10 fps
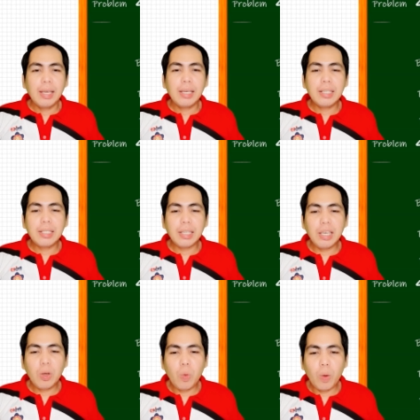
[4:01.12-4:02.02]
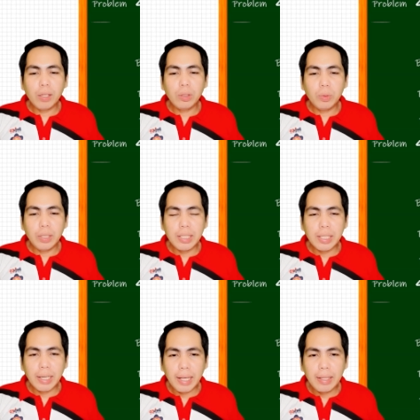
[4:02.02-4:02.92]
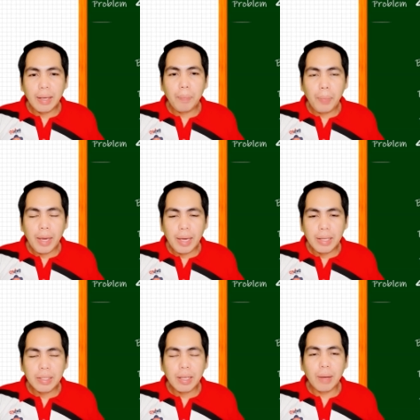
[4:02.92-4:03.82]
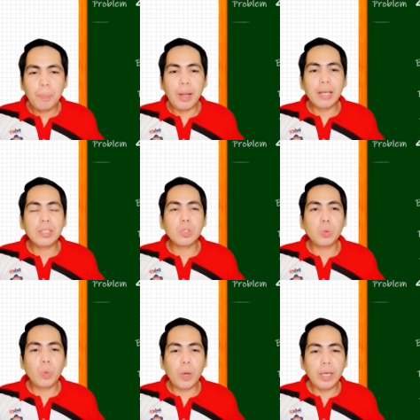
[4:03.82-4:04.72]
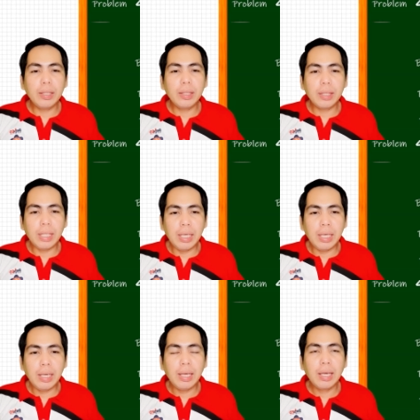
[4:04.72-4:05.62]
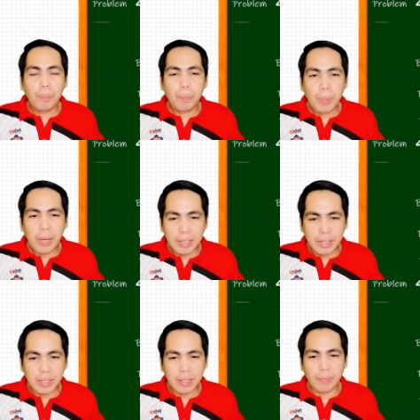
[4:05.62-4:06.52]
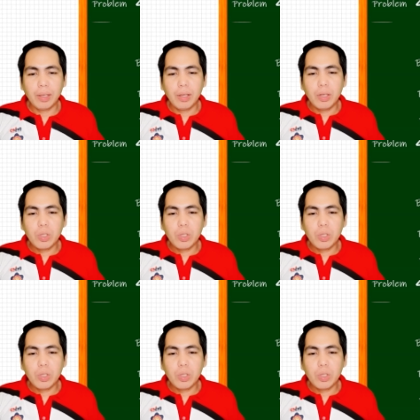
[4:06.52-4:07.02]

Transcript: is equal to these red pens plus 20 pens. So